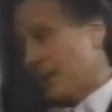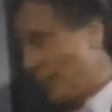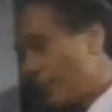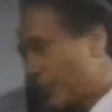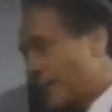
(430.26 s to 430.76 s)
And the
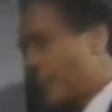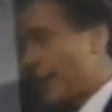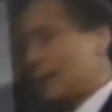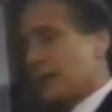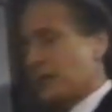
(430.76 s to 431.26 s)
people that are
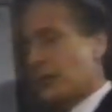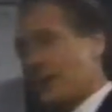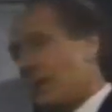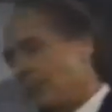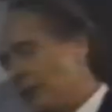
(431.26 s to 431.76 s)
paying
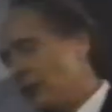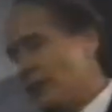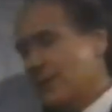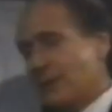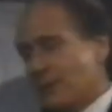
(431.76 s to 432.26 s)
interest keep
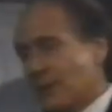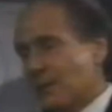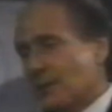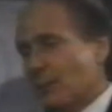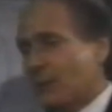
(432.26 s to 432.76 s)
decreasing the money
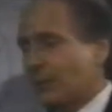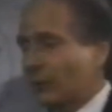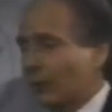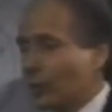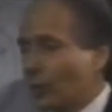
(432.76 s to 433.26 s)
supply, but
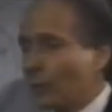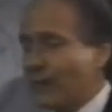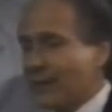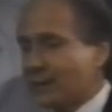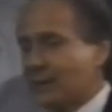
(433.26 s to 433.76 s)
there are no
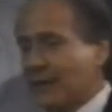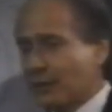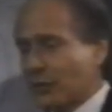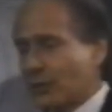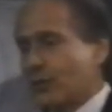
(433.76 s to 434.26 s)
valid
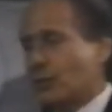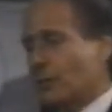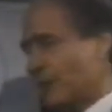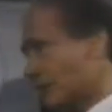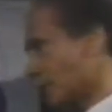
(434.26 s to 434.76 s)
lenders. And so
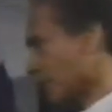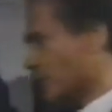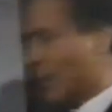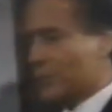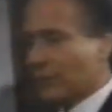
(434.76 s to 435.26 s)
the money supply
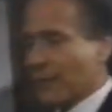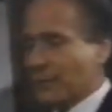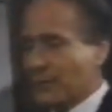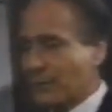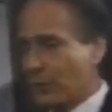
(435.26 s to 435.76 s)
drops
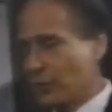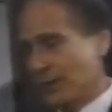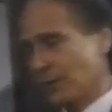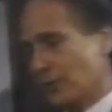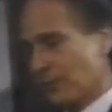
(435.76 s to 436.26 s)
rapidly because
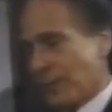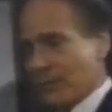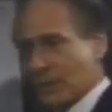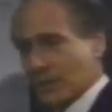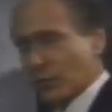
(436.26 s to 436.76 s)
the interest
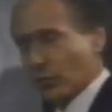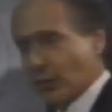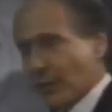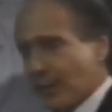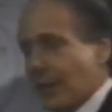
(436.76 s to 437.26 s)
payments are
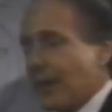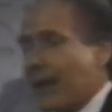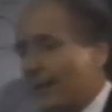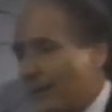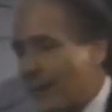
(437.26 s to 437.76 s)
destroying it,
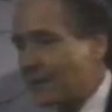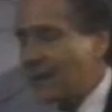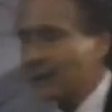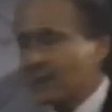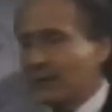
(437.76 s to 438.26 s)
and the banks
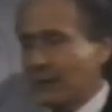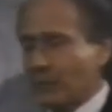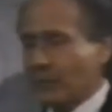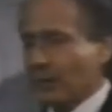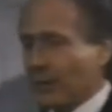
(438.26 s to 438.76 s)
can't lend any
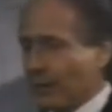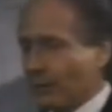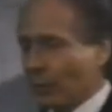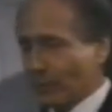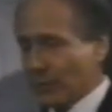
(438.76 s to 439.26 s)
money,
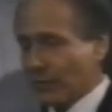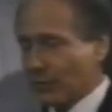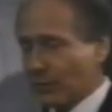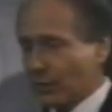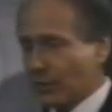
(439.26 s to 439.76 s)
more money
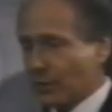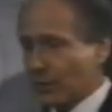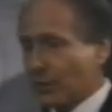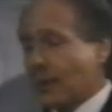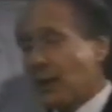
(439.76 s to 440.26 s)
into
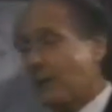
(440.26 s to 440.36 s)
circulation. Right.